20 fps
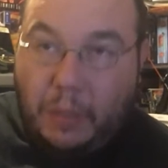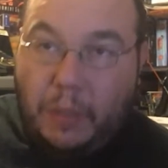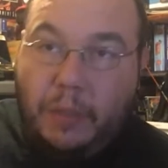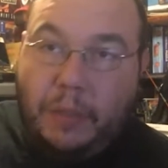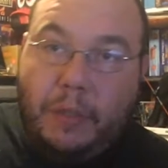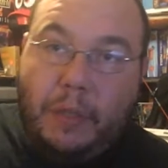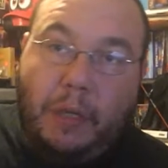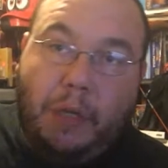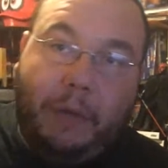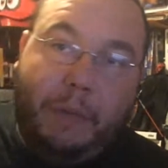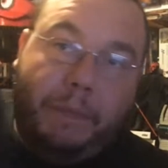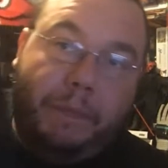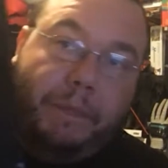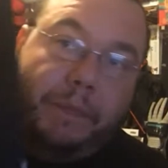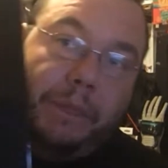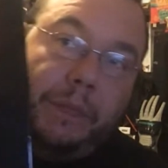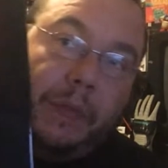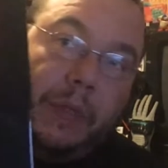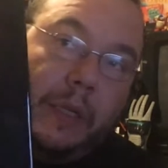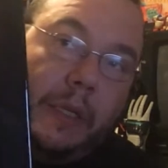So
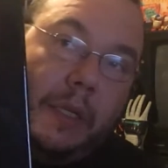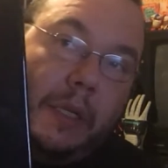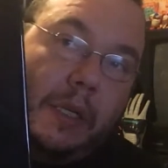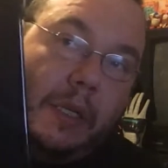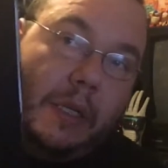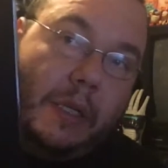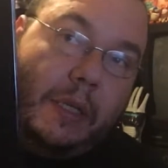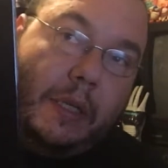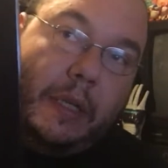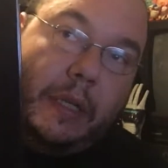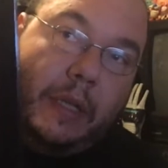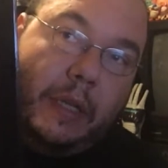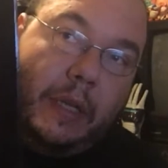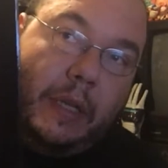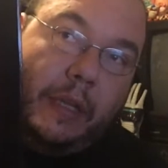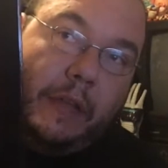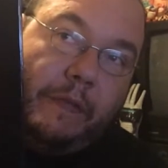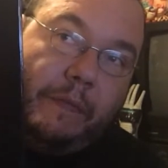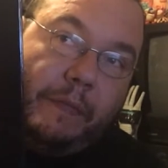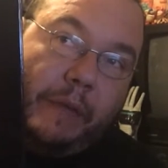
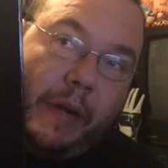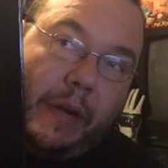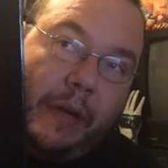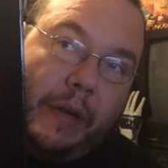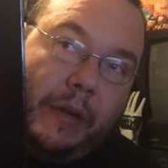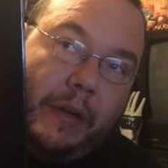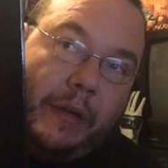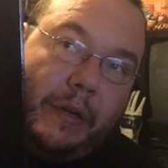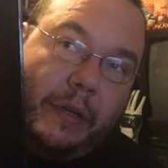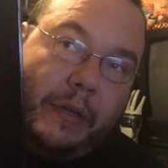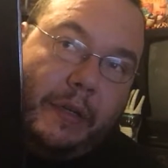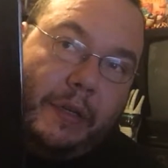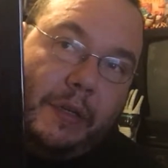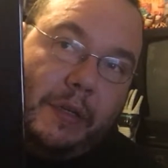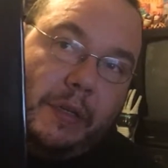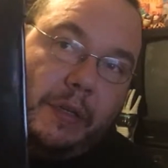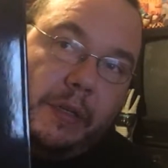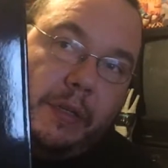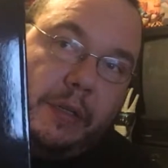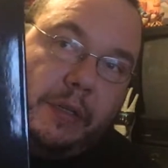I love Predator.
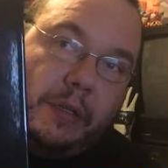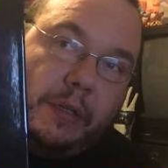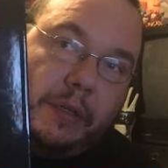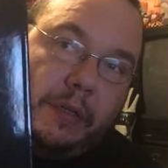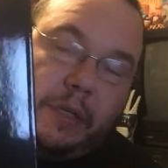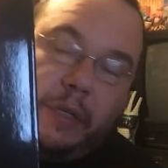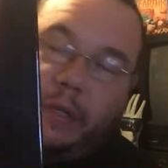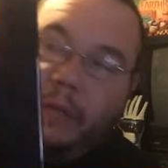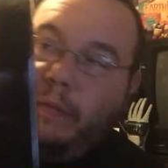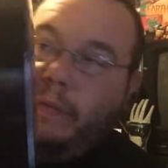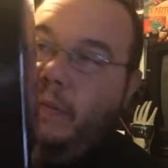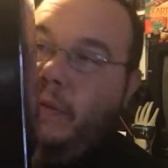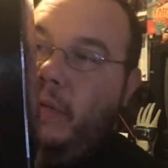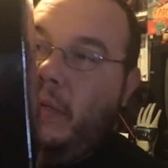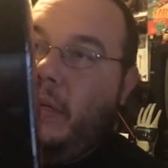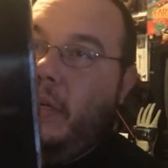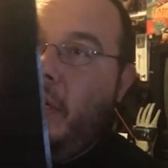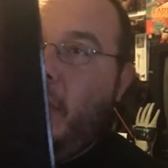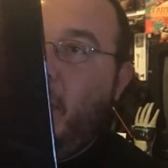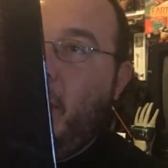So
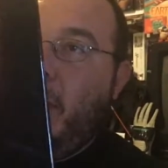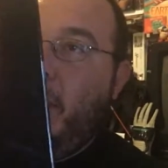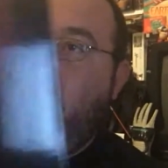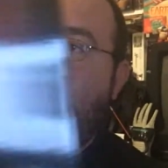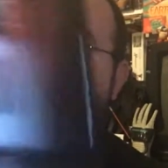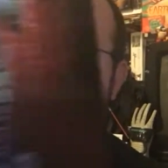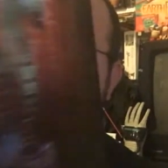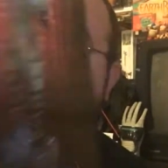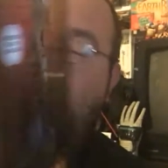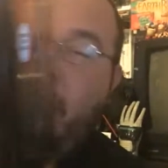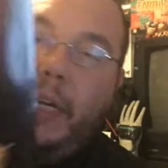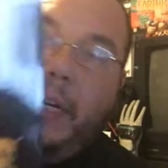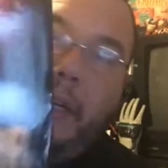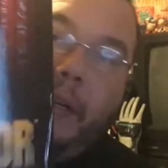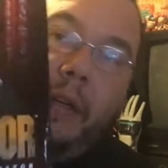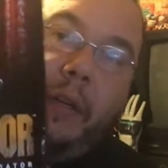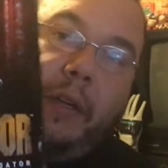pretty neat.